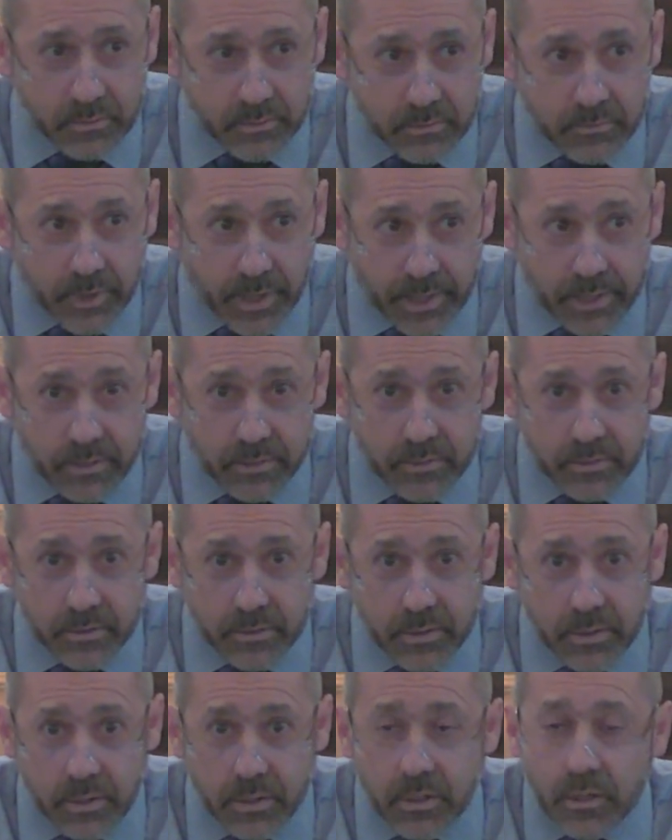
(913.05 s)
Right?
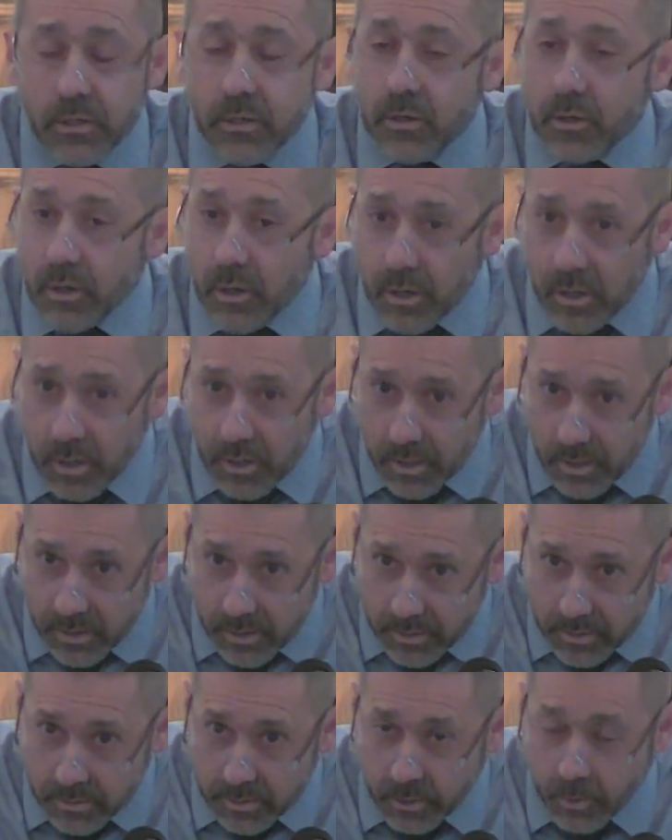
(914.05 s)

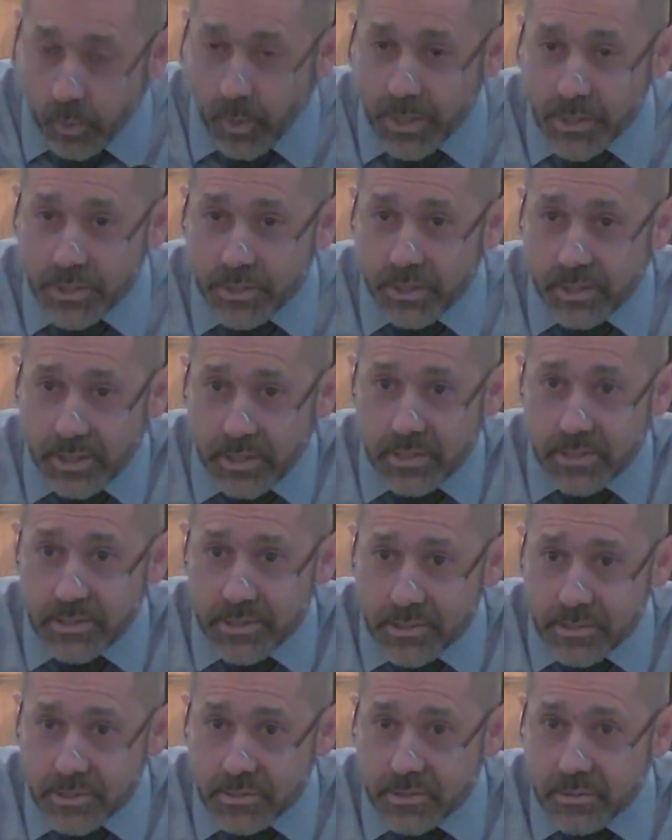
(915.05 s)
The question
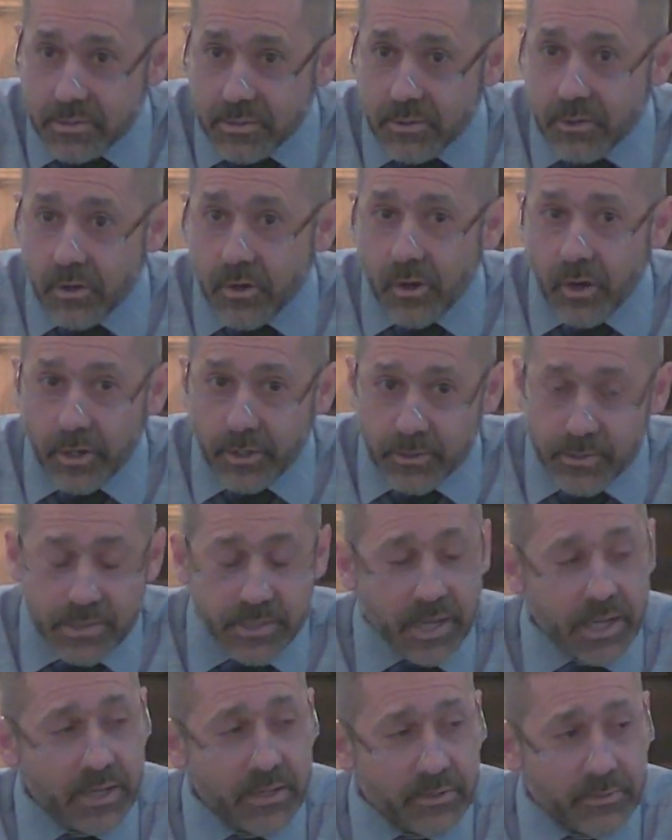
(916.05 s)
is, are you
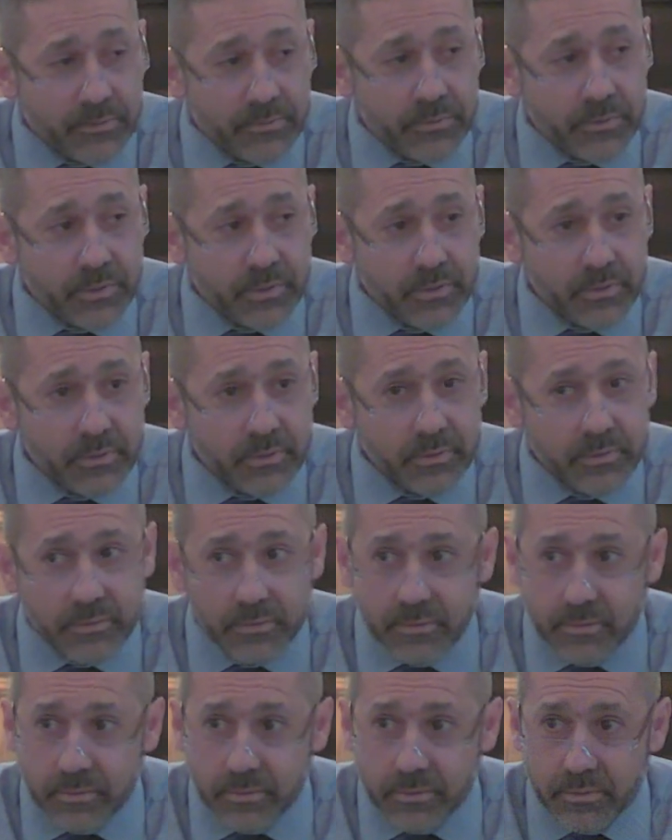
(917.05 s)
saved?
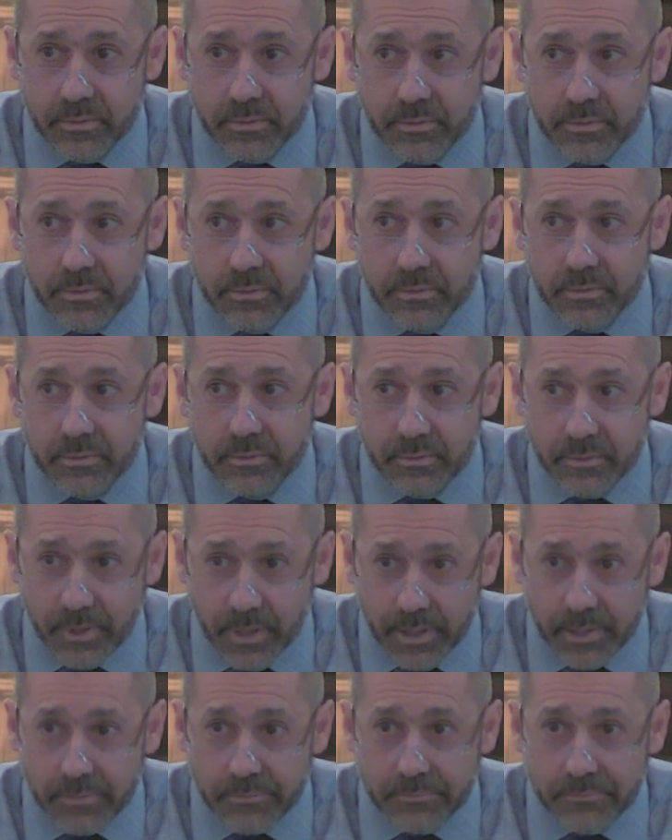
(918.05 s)
Right?